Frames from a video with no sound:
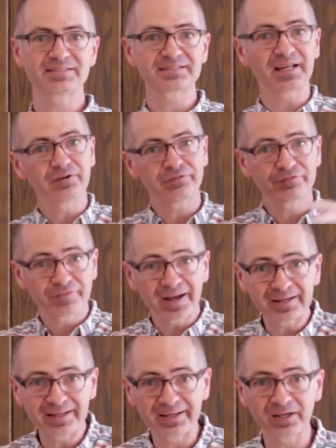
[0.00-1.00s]
Instead of
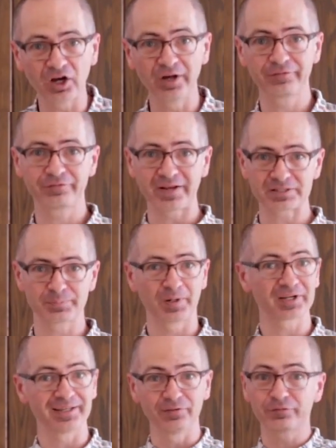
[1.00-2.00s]
fighting on
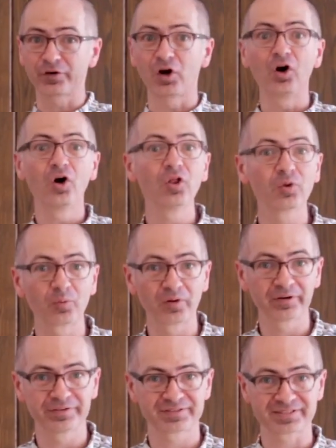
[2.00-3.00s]
Facebook and for all the
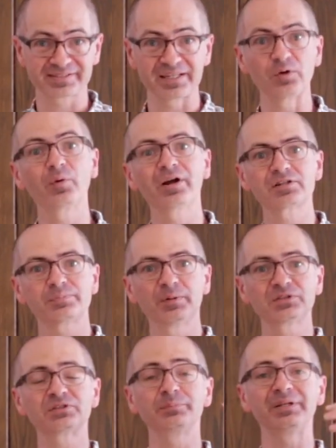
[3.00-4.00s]
world to see, we are
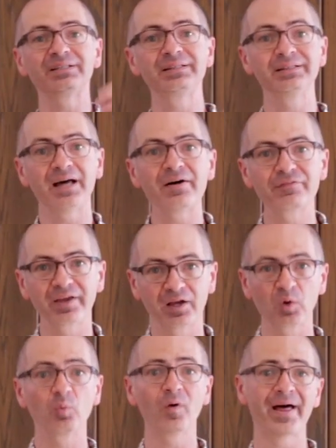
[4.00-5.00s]
supposed to be
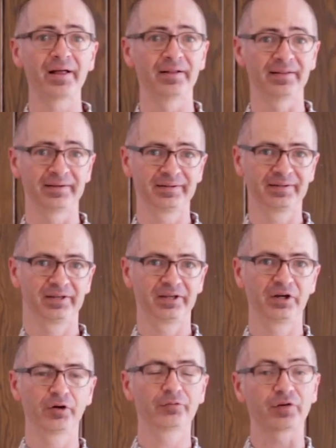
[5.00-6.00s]
loving well
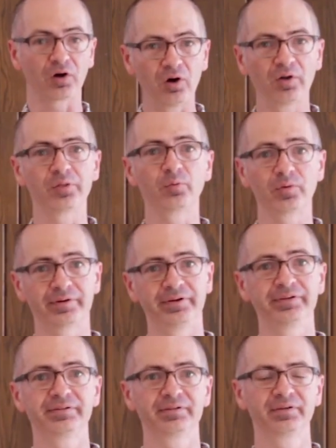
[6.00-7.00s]
for all the
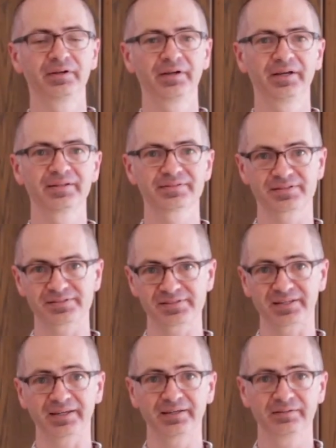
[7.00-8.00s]
world to
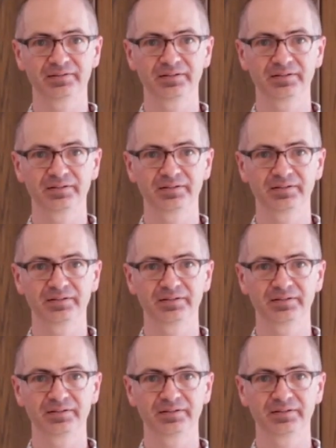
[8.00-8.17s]
see.